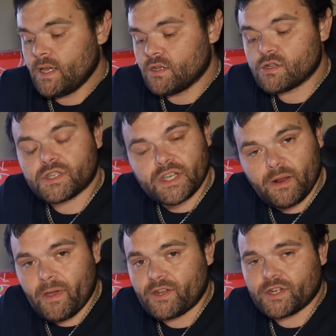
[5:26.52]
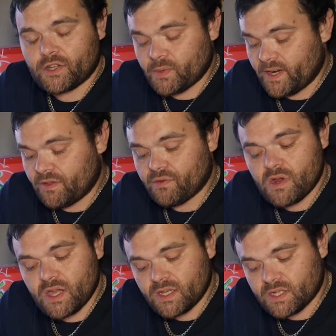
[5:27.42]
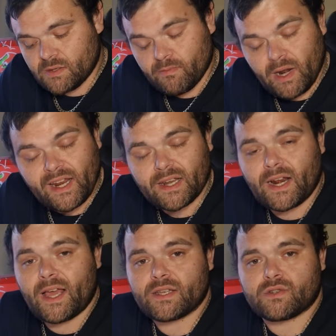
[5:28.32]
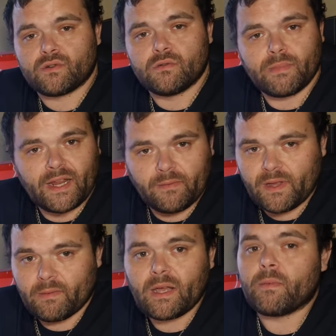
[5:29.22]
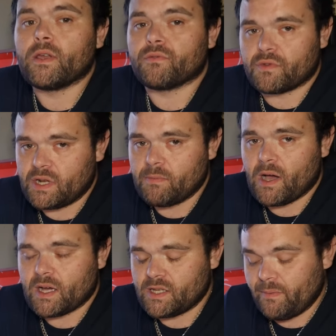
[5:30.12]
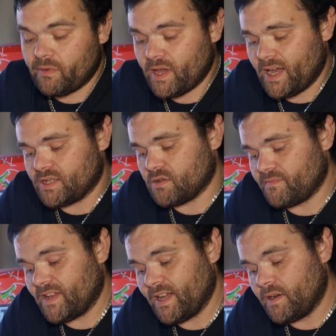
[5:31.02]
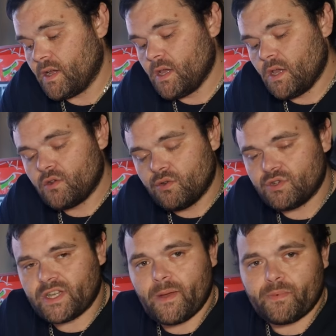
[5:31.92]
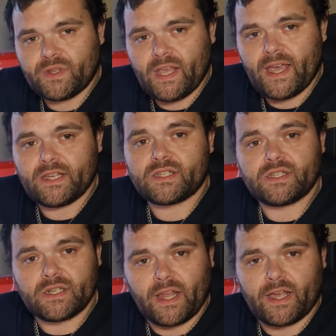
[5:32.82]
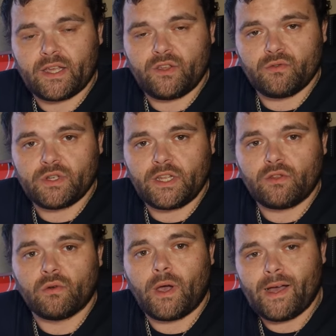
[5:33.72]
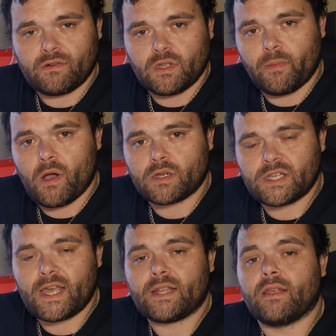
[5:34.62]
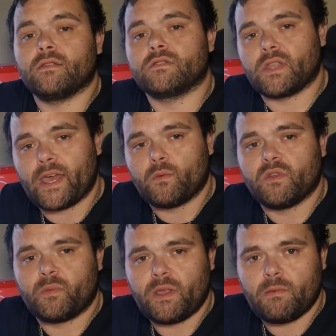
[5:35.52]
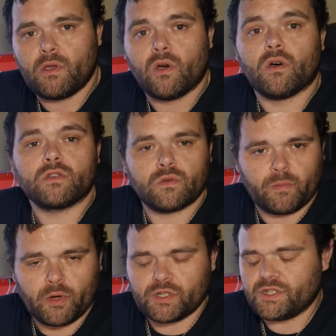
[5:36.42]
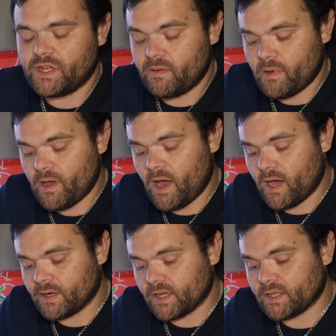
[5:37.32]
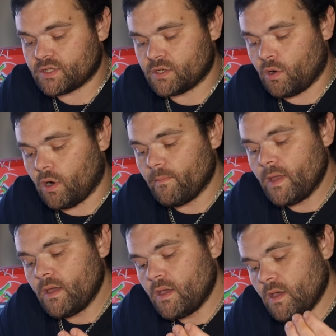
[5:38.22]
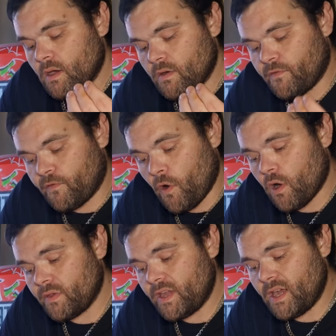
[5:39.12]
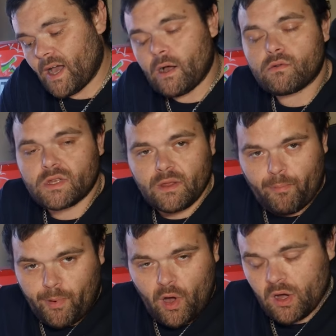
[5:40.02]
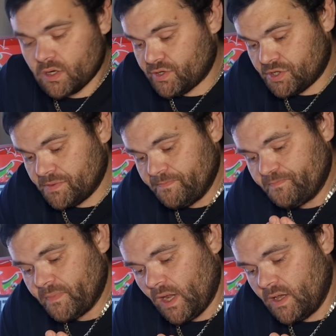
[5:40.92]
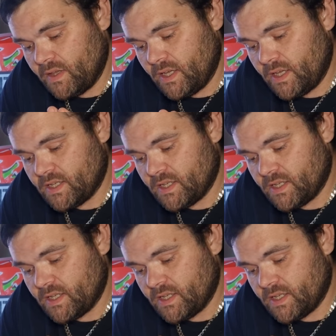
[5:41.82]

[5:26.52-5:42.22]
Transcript: So Cinebench R23, Blender Classroom, Blender BMW, 3D Mark CP test. So I've done two separate tests like I usually do out of the box settings, then with PBO, so it pushes it a bit harder. So for the out of the box, the